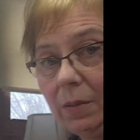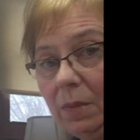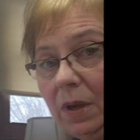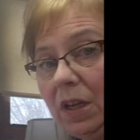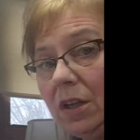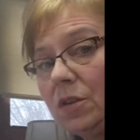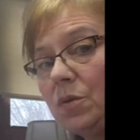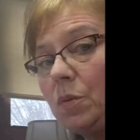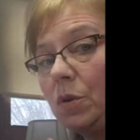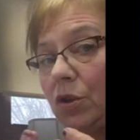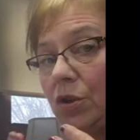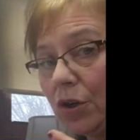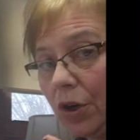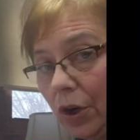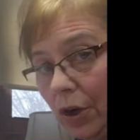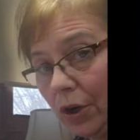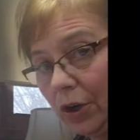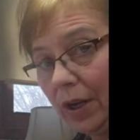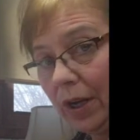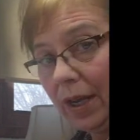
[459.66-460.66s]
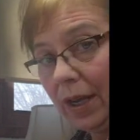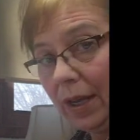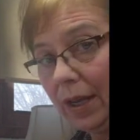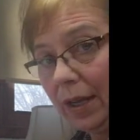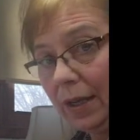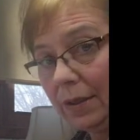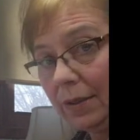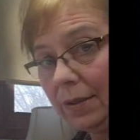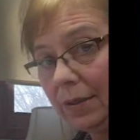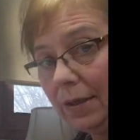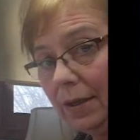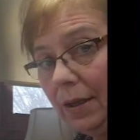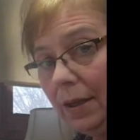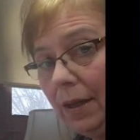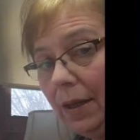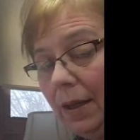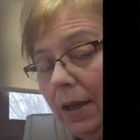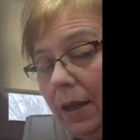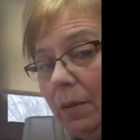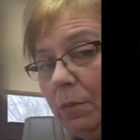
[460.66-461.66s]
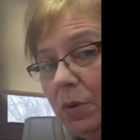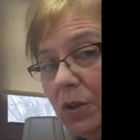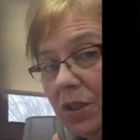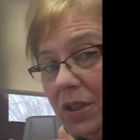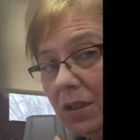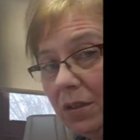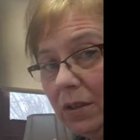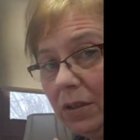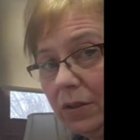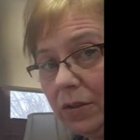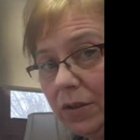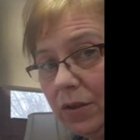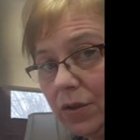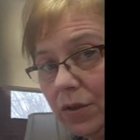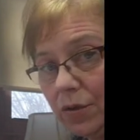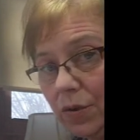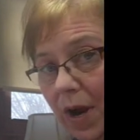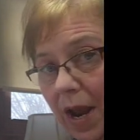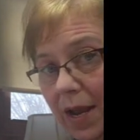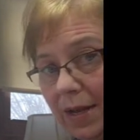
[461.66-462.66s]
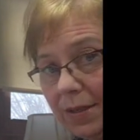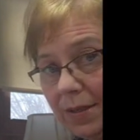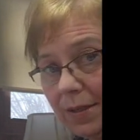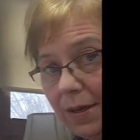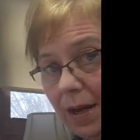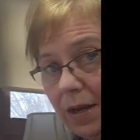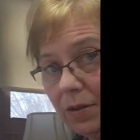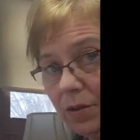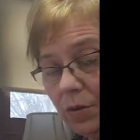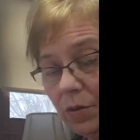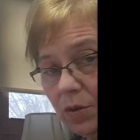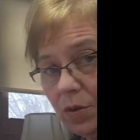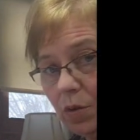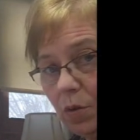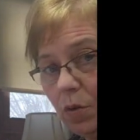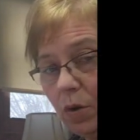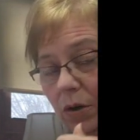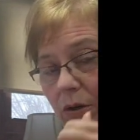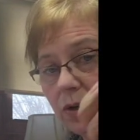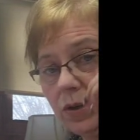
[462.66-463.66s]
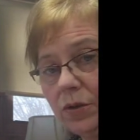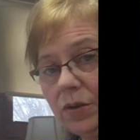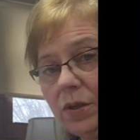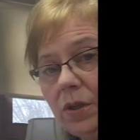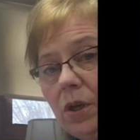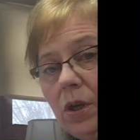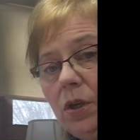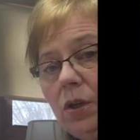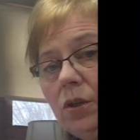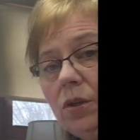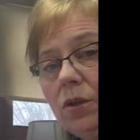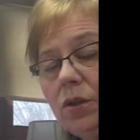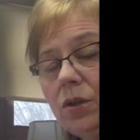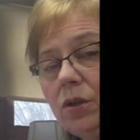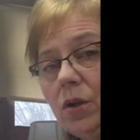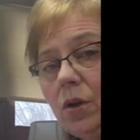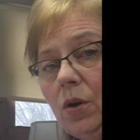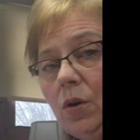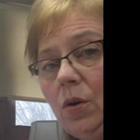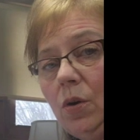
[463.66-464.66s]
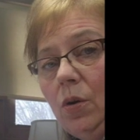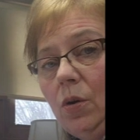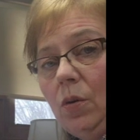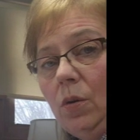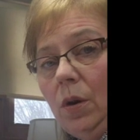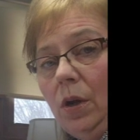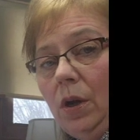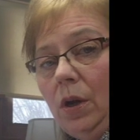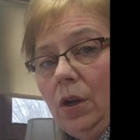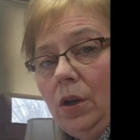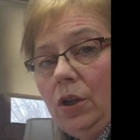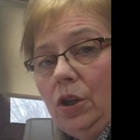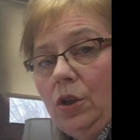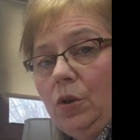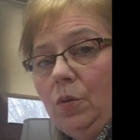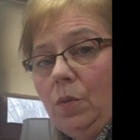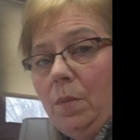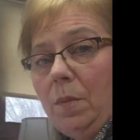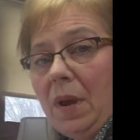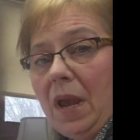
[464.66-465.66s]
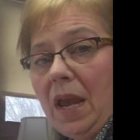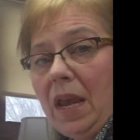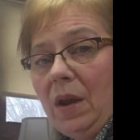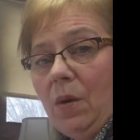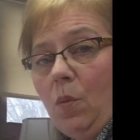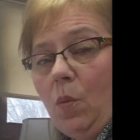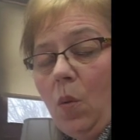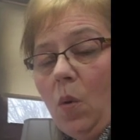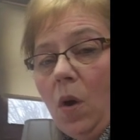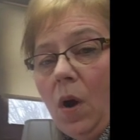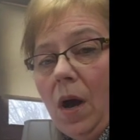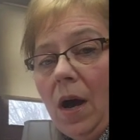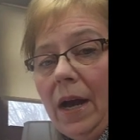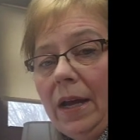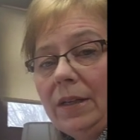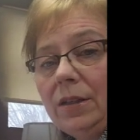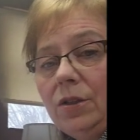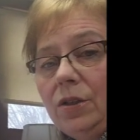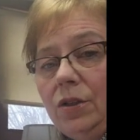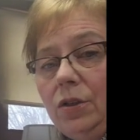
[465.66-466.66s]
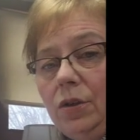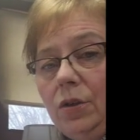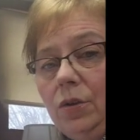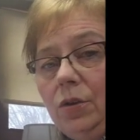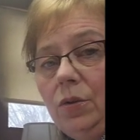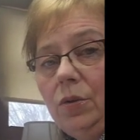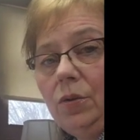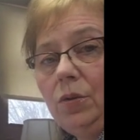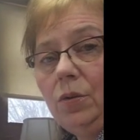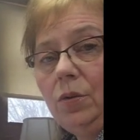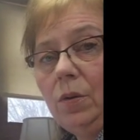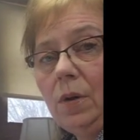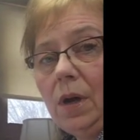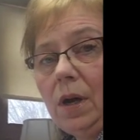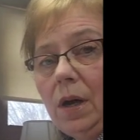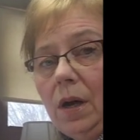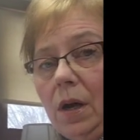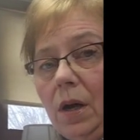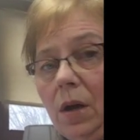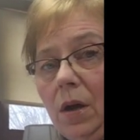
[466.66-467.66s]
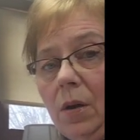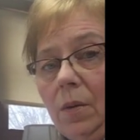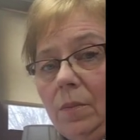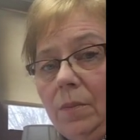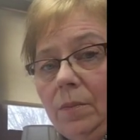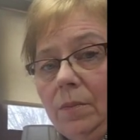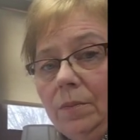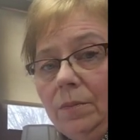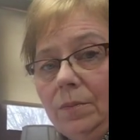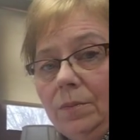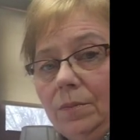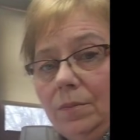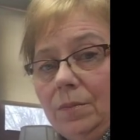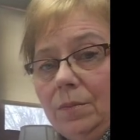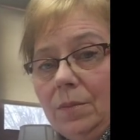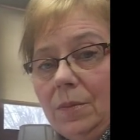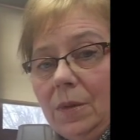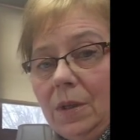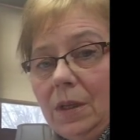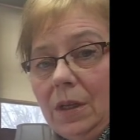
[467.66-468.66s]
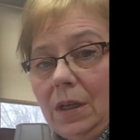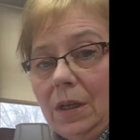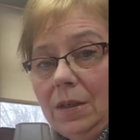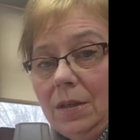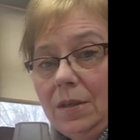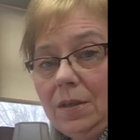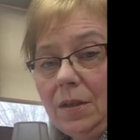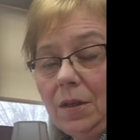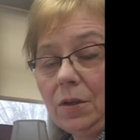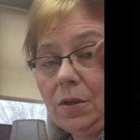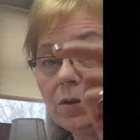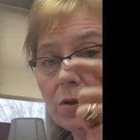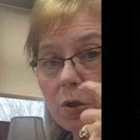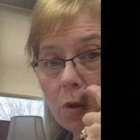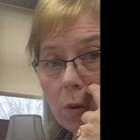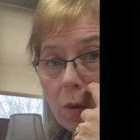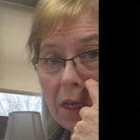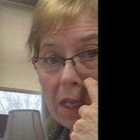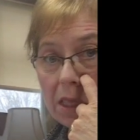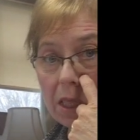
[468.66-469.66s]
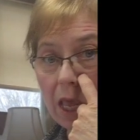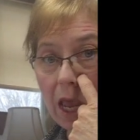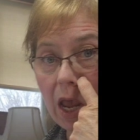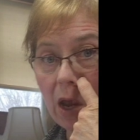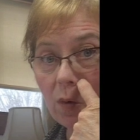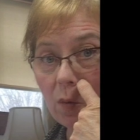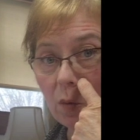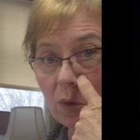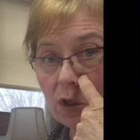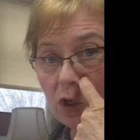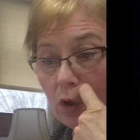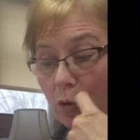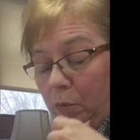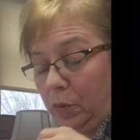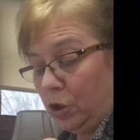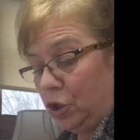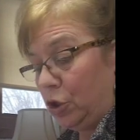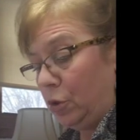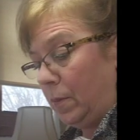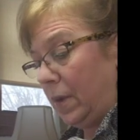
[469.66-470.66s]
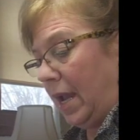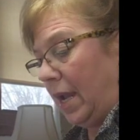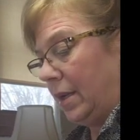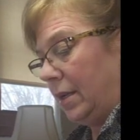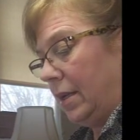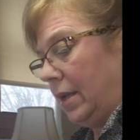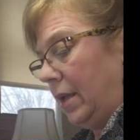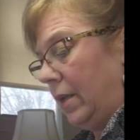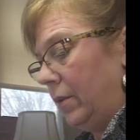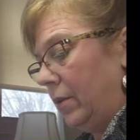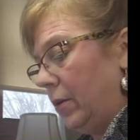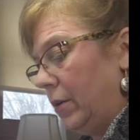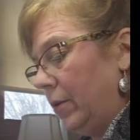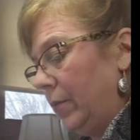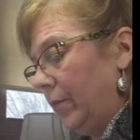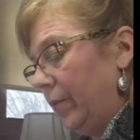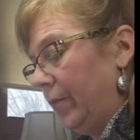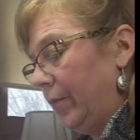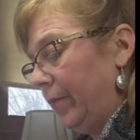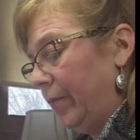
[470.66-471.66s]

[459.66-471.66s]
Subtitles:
and because we're turning it, puts a little stress on those corners. So you may want to consider doing that when you put your bag together.